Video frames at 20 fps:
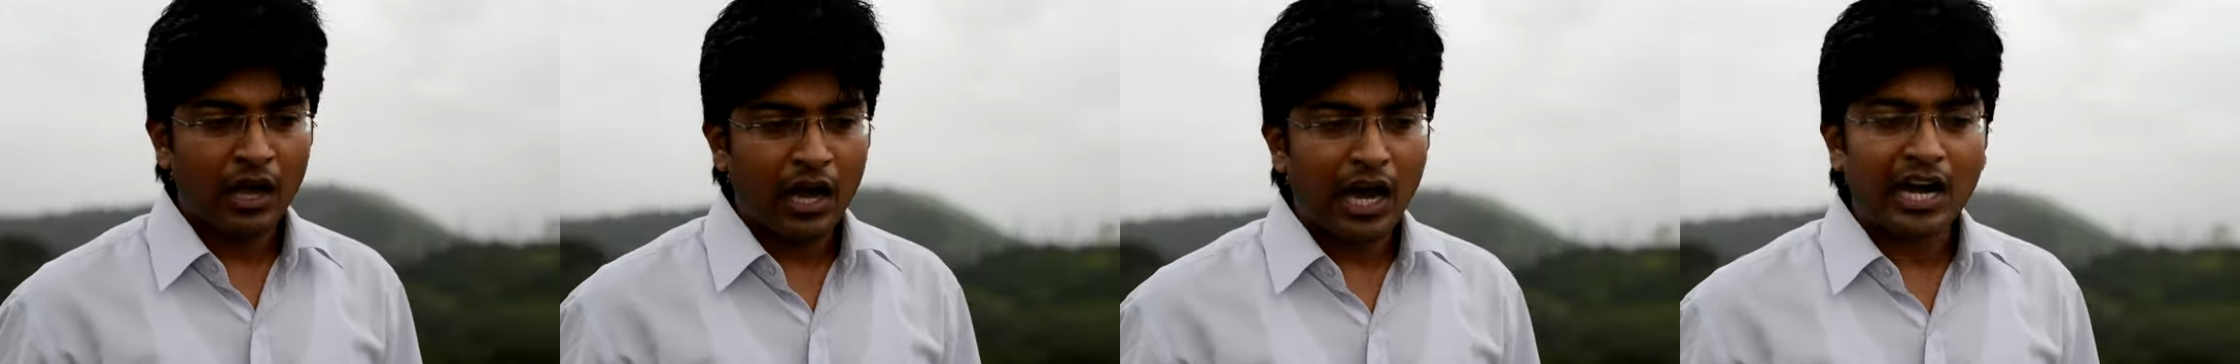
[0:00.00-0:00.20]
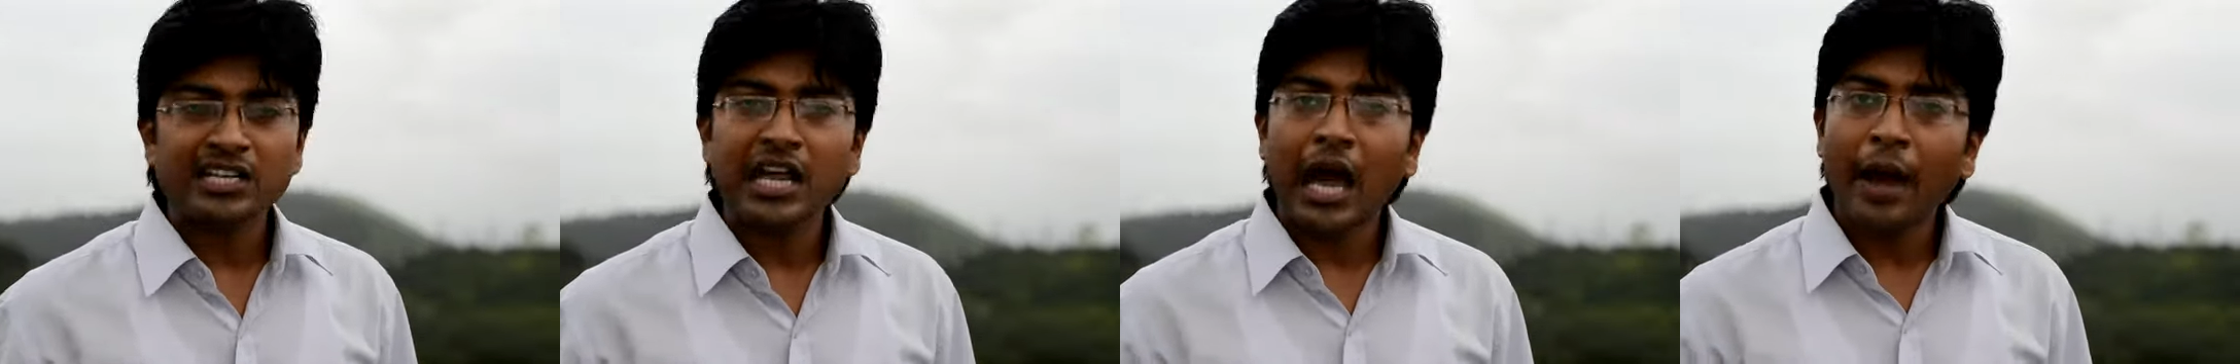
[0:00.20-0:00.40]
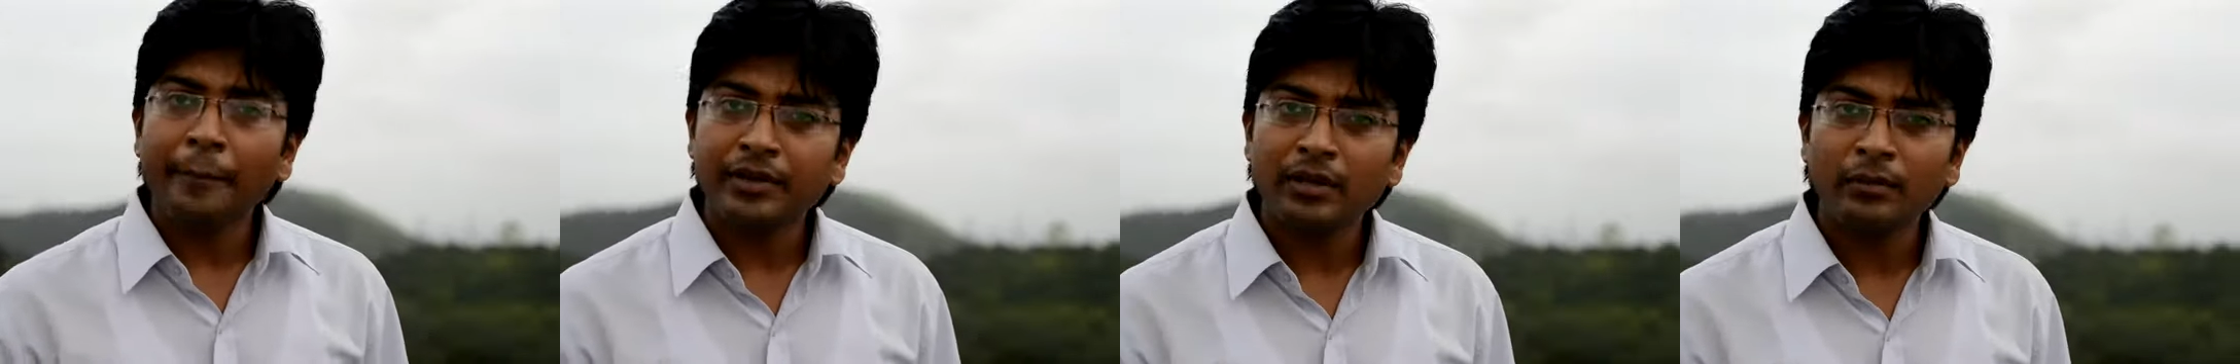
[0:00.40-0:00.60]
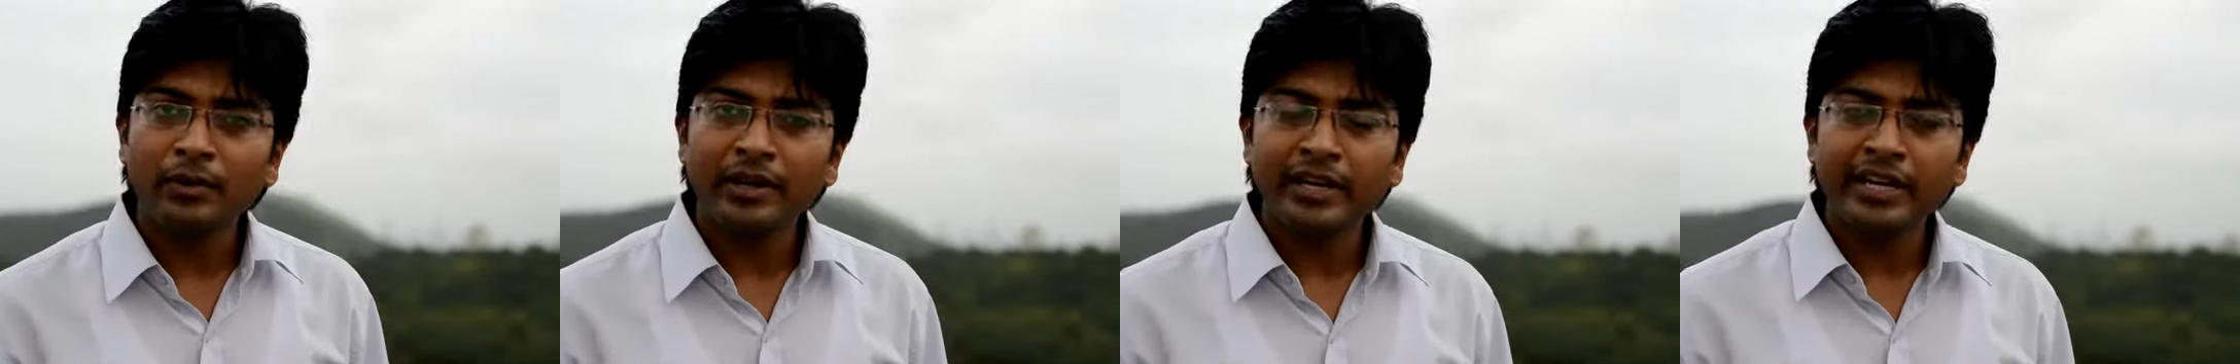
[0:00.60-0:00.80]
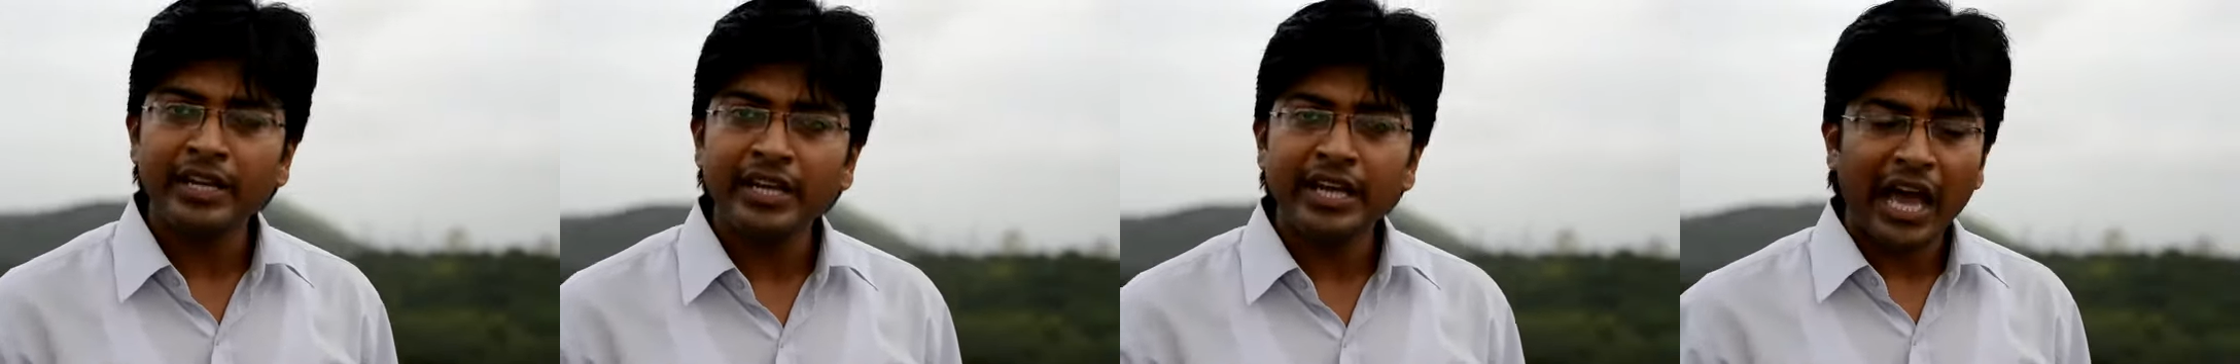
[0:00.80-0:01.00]

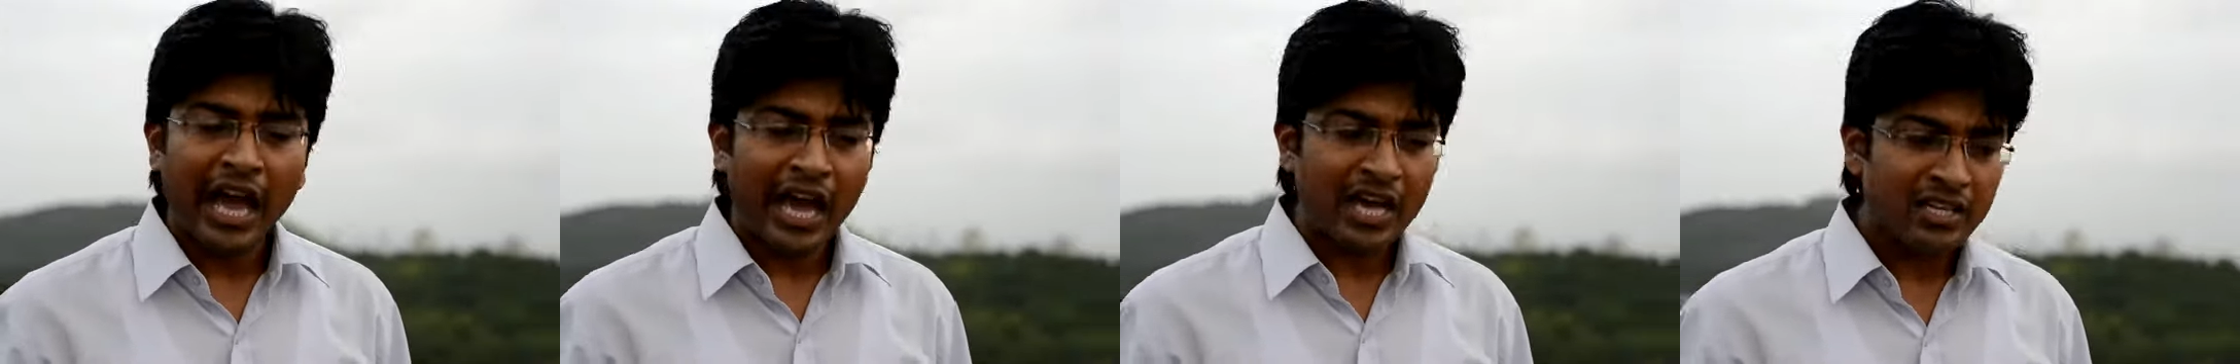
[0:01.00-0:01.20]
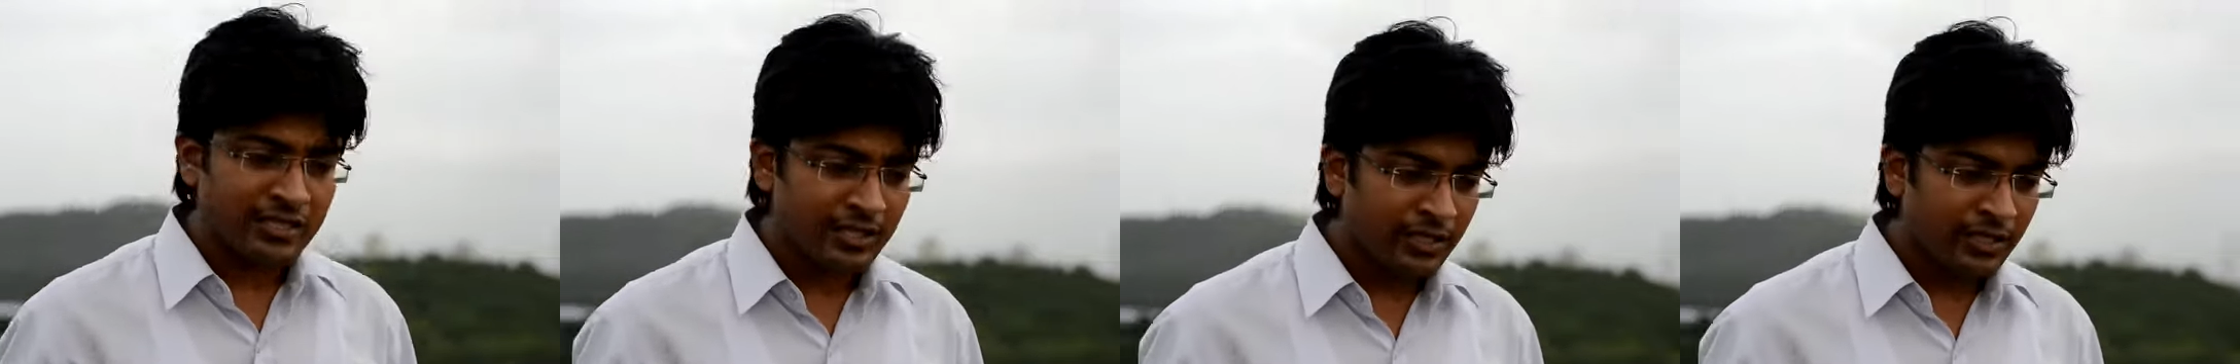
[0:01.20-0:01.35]
Adaptability as